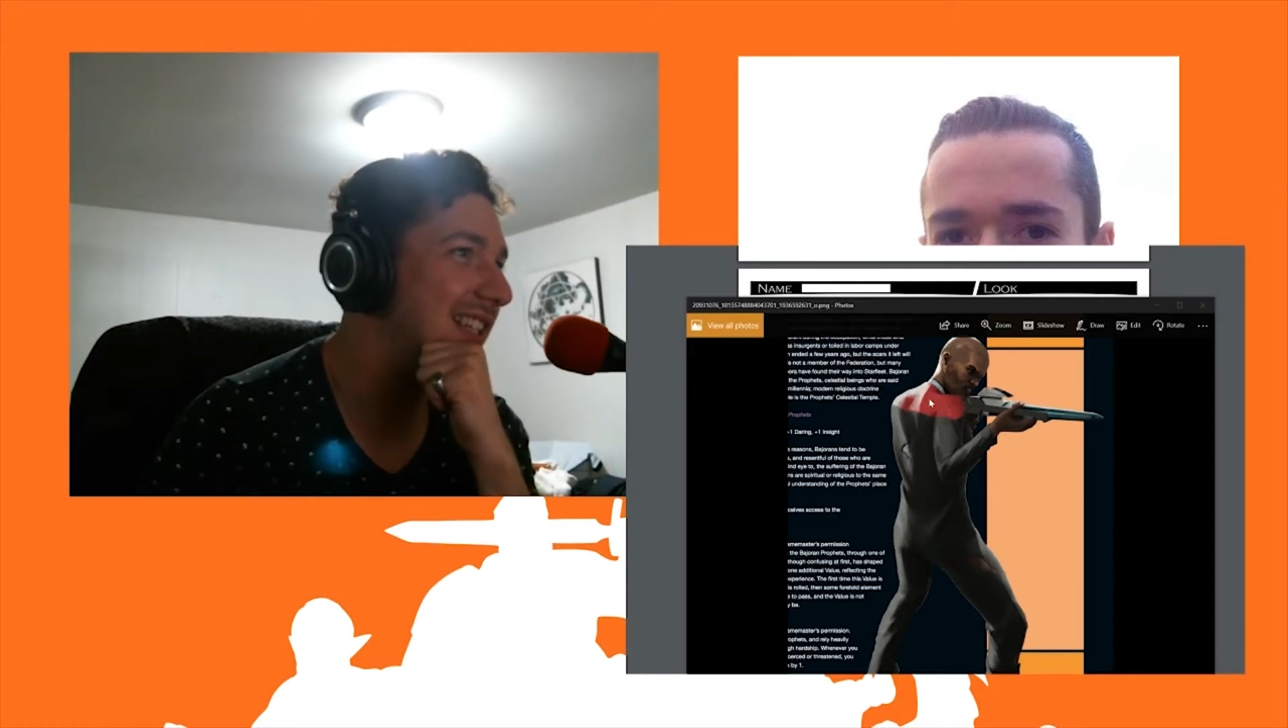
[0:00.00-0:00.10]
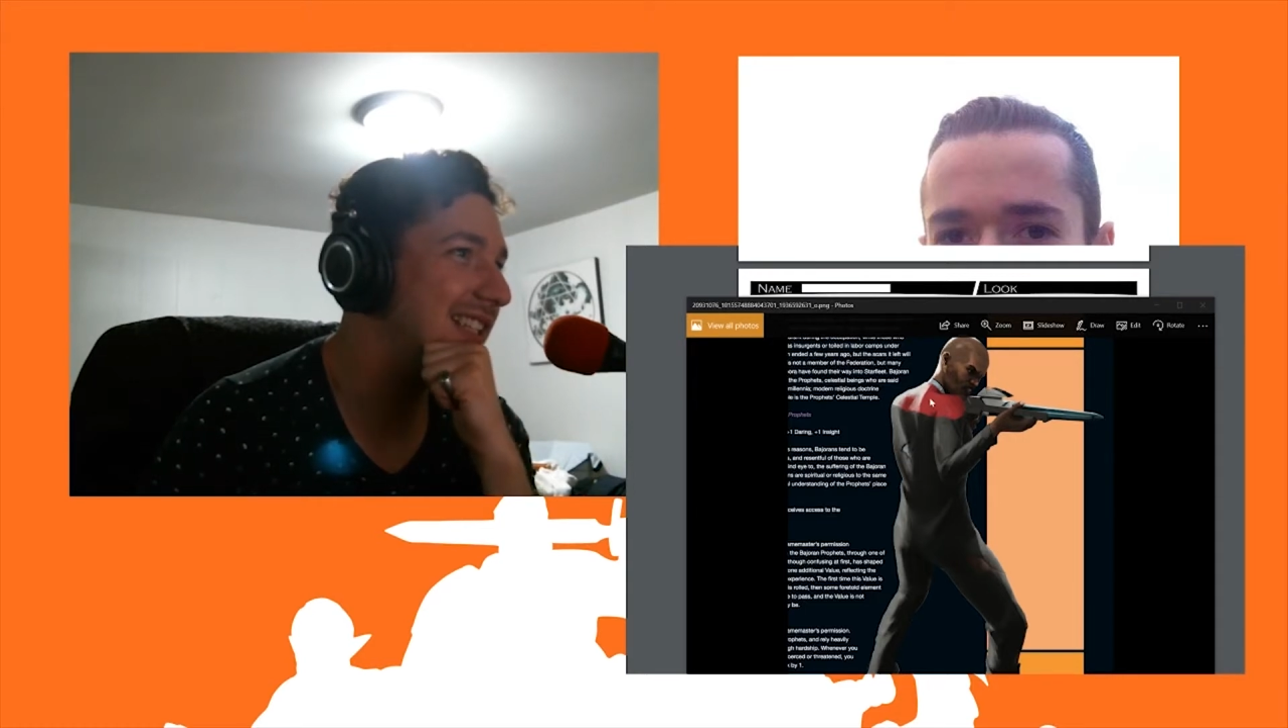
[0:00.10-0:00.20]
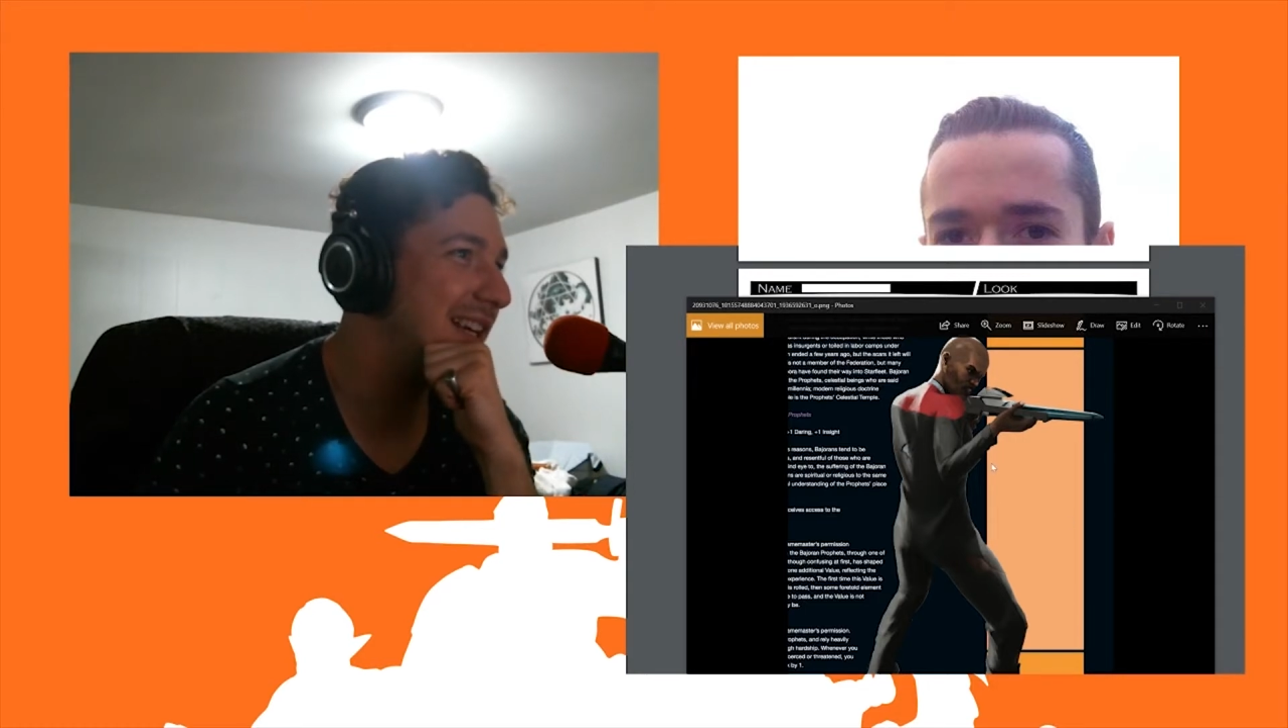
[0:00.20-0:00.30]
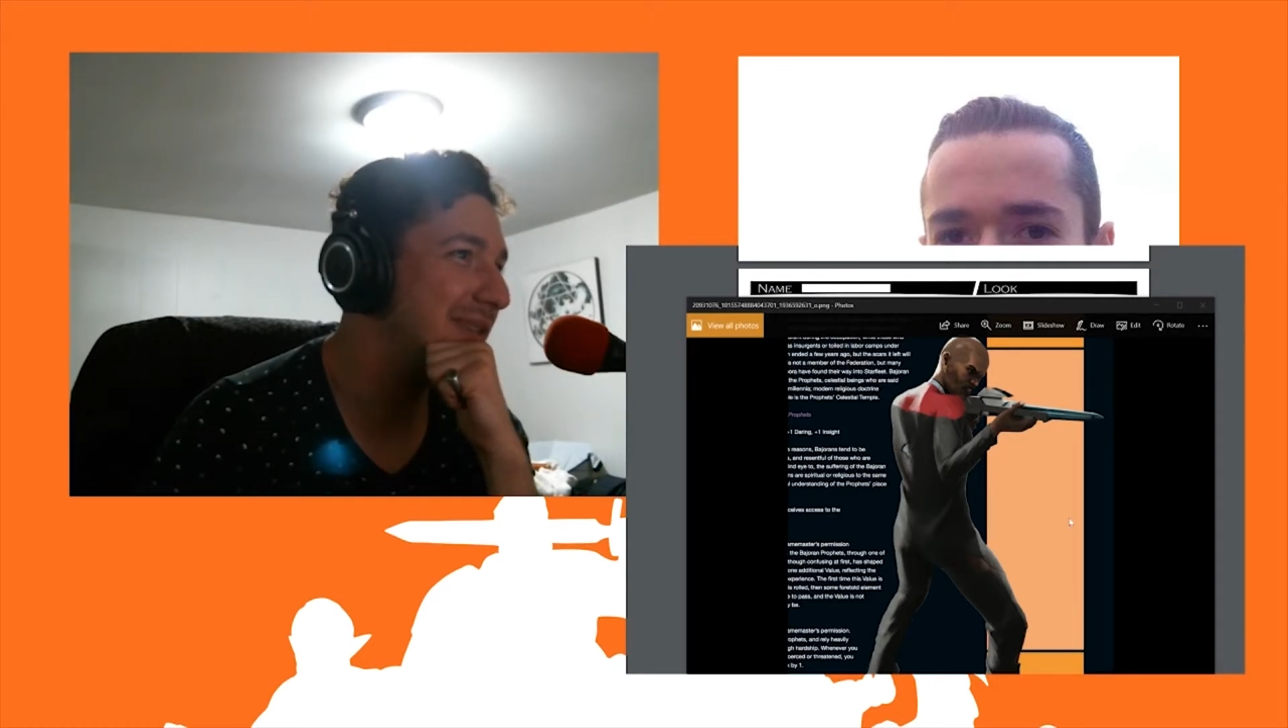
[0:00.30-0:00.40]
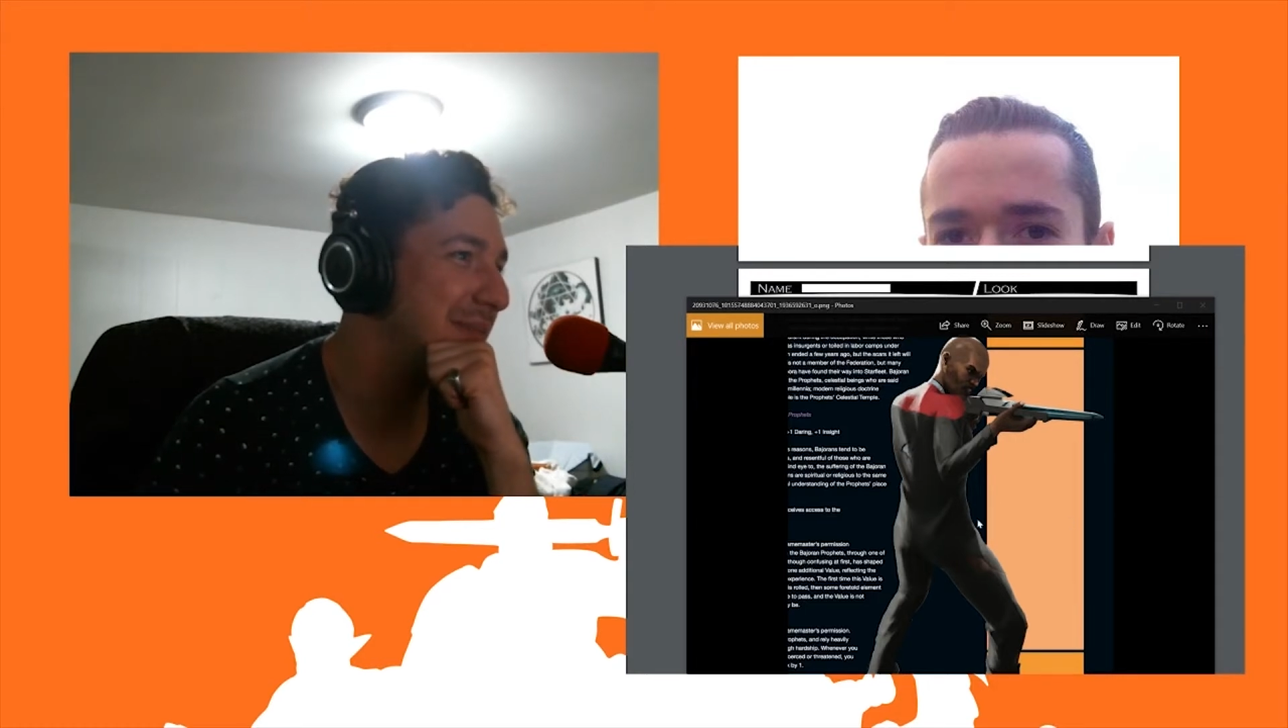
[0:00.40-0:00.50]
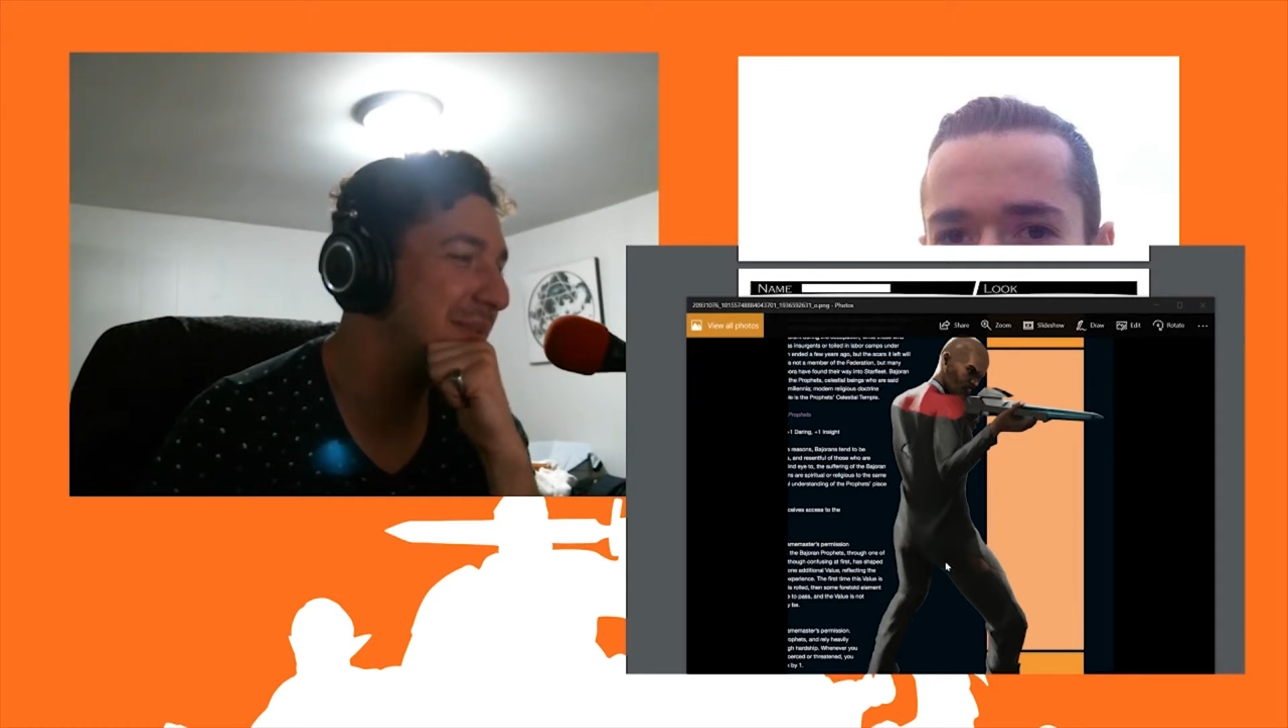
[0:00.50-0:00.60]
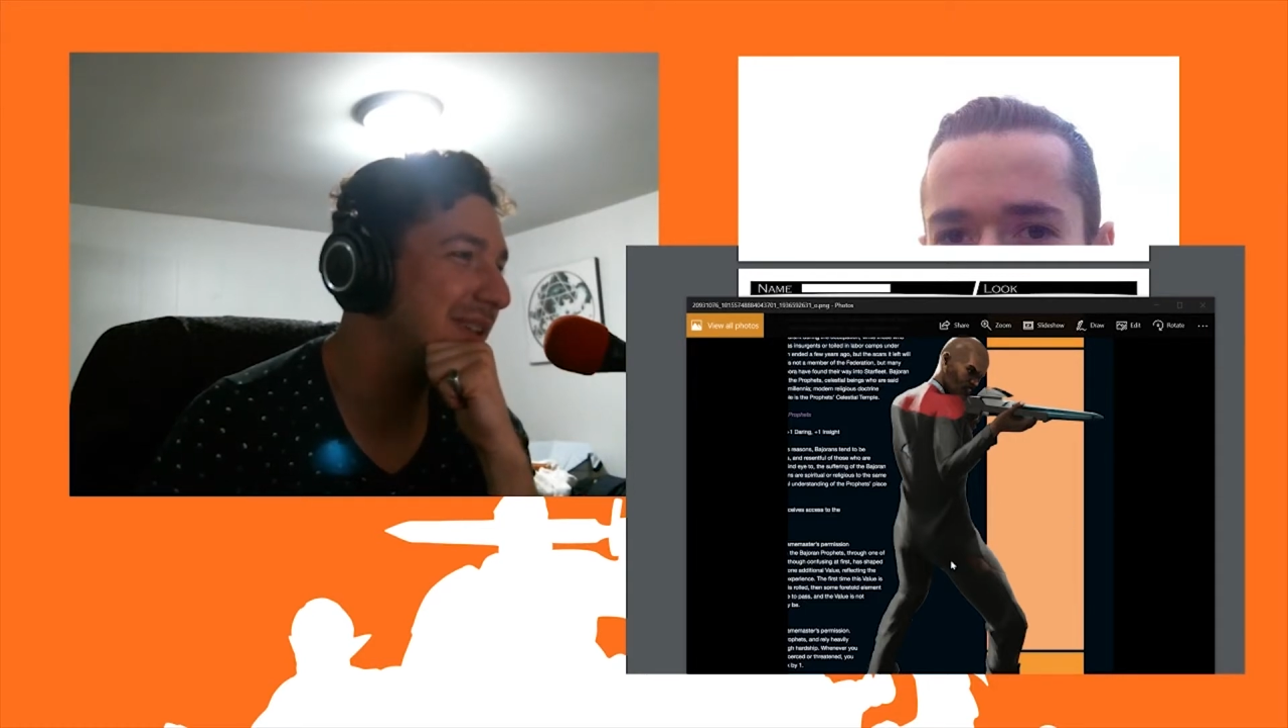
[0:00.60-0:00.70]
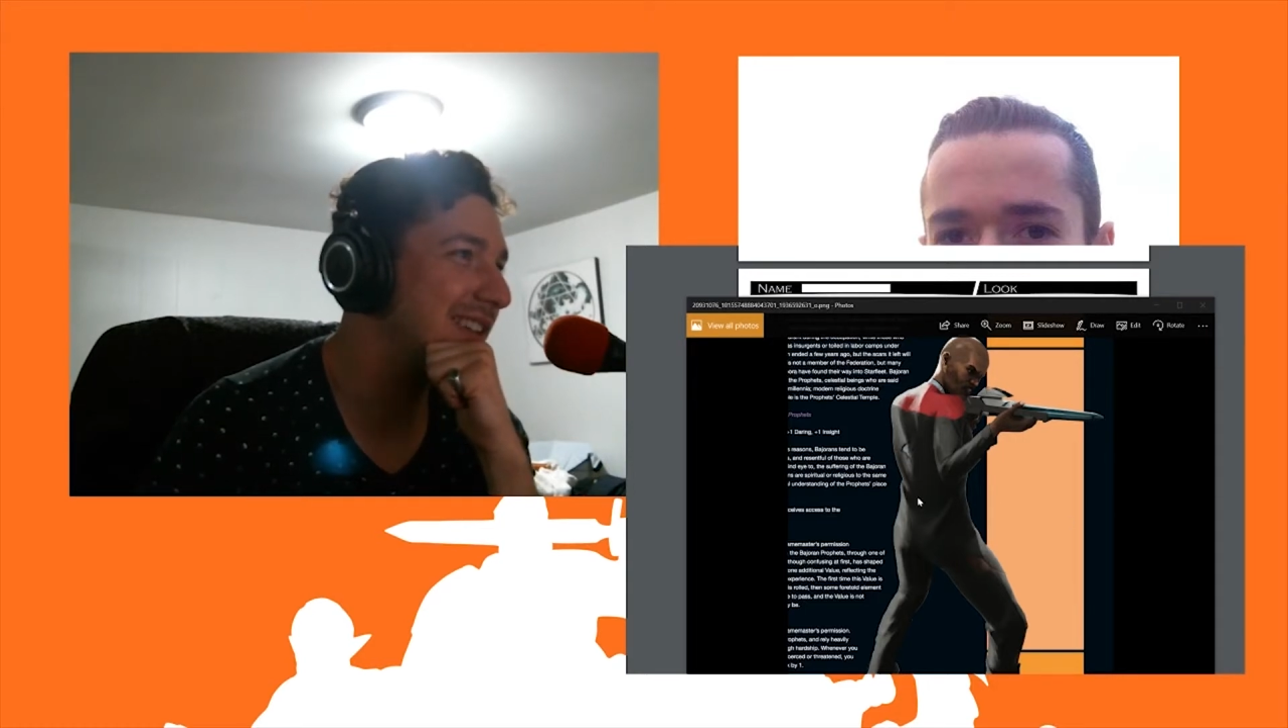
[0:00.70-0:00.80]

it out and put it